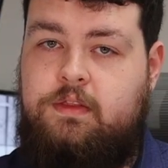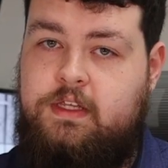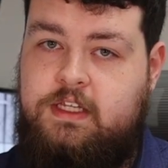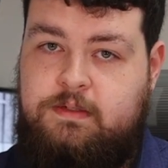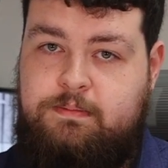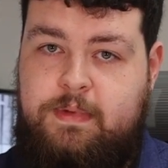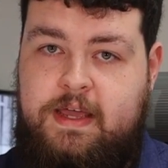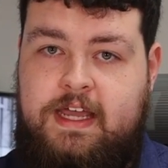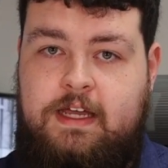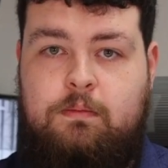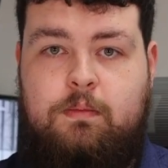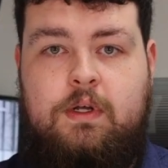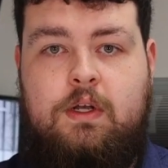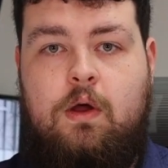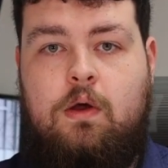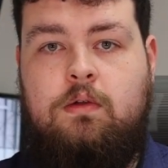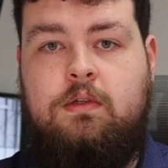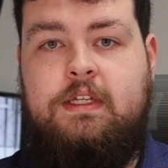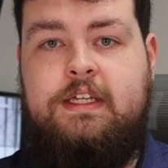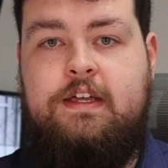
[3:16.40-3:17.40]
This ban would
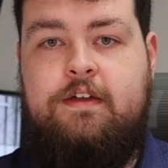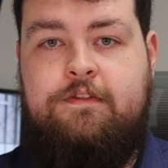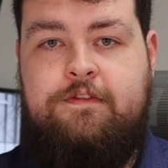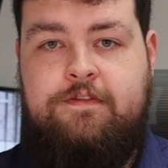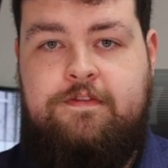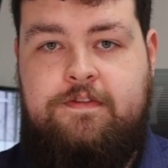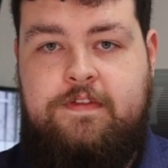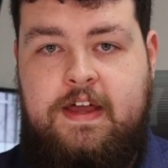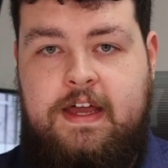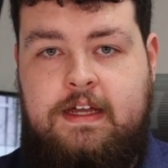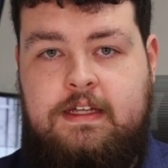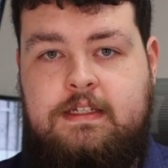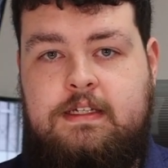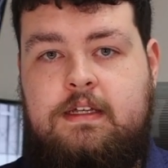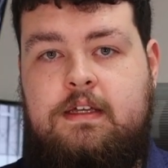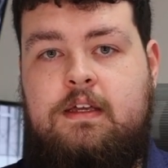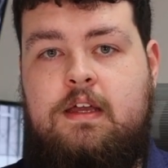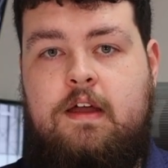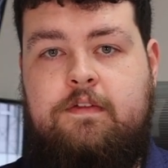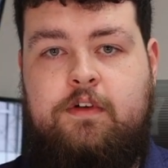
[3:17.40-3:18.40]
only
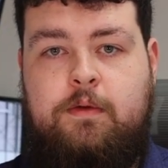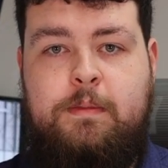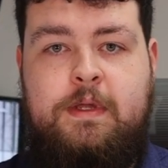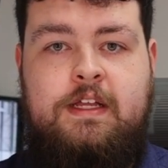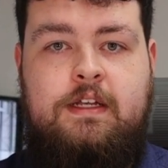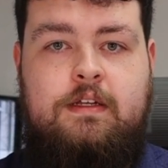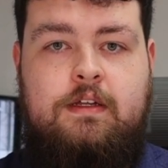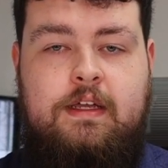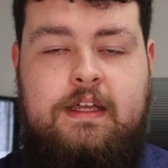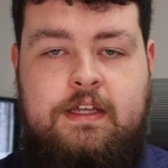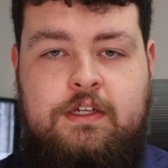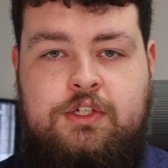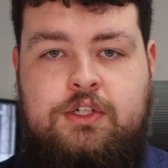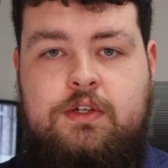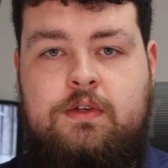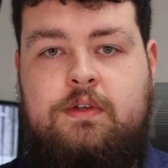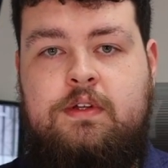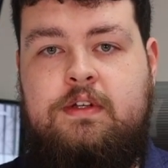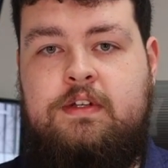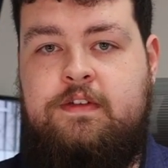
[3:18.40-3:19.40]
affect
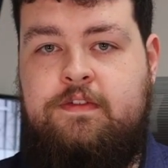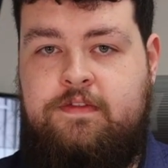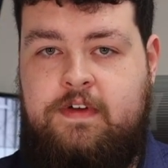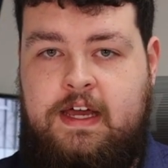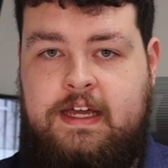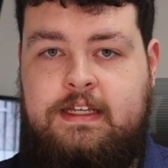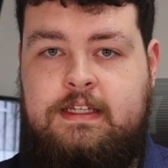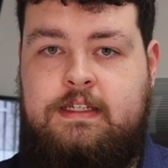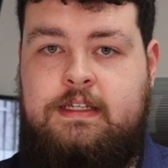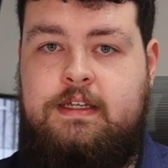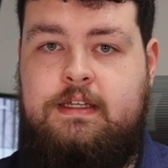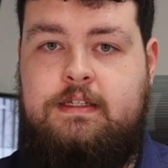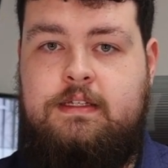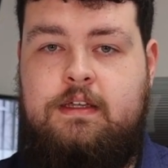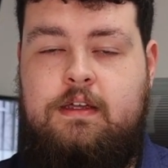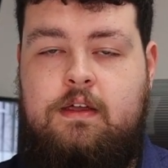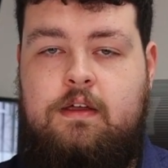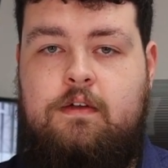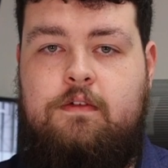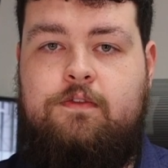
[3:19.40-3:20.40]
government-issued devices
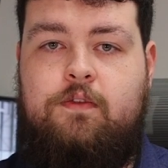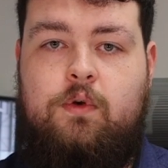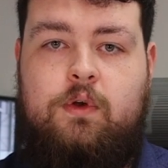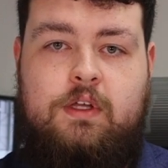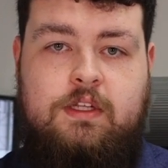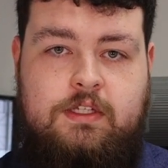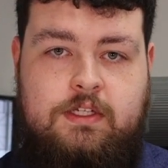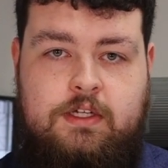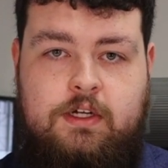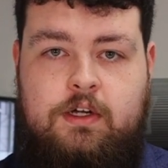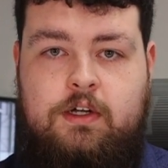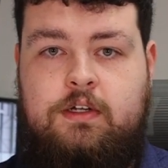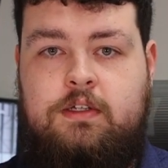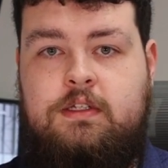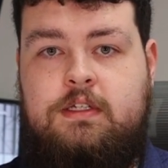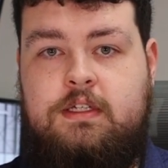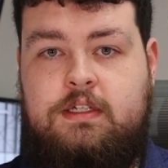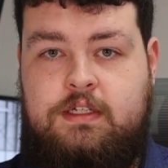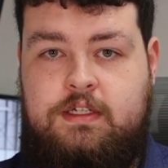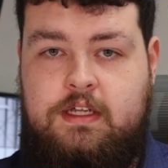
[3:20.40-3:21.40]
for
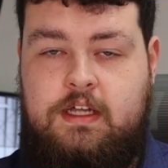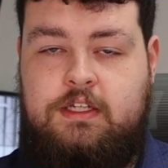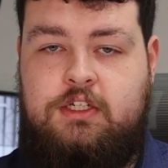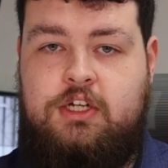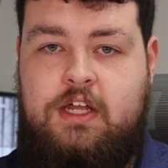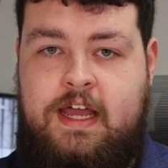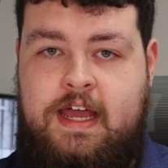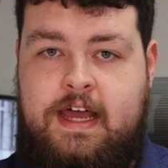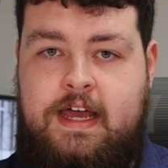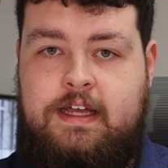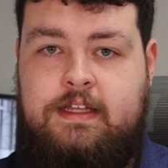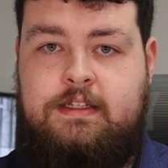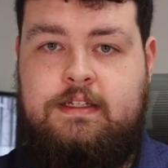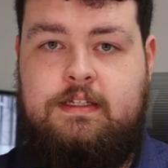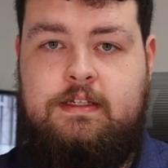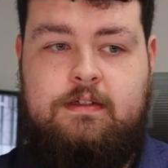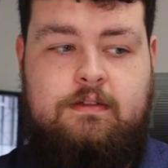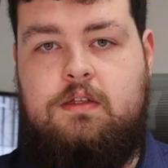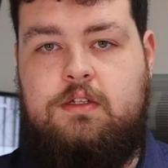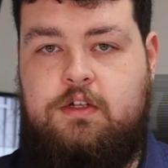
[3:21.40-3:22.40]
concerns such
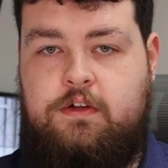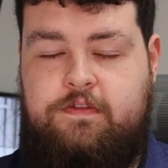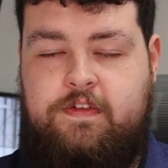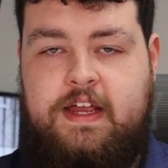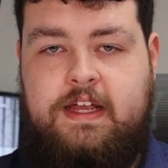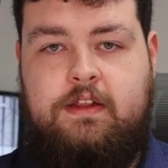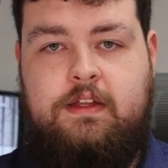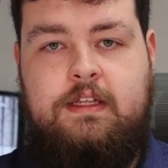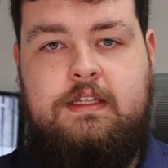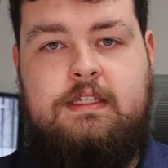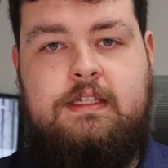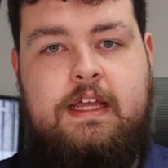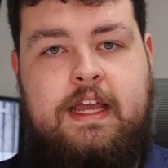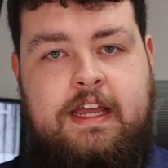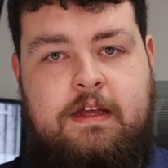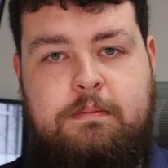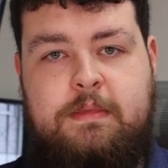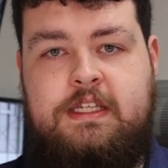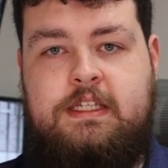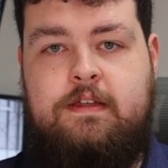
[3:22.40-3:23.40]
as surveillance
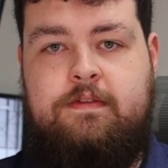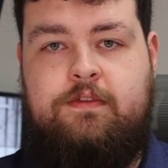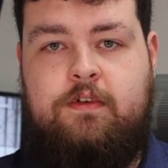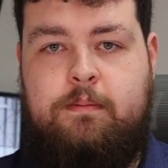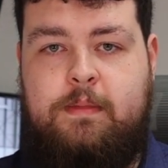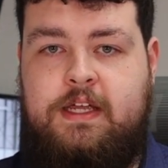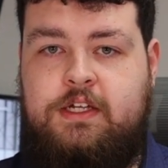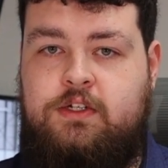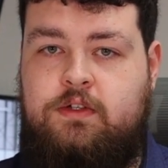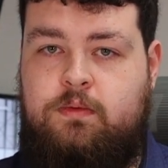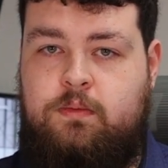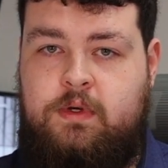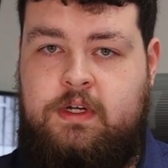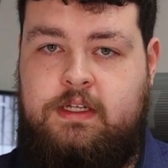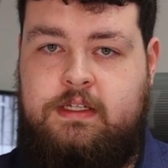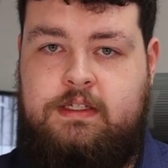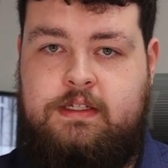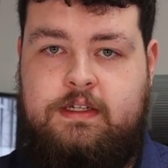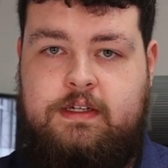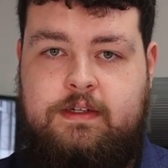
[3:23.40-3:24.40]
and misinformation
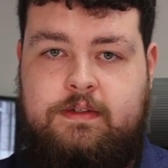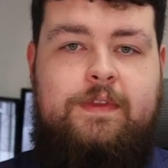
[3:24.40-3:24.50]
risk.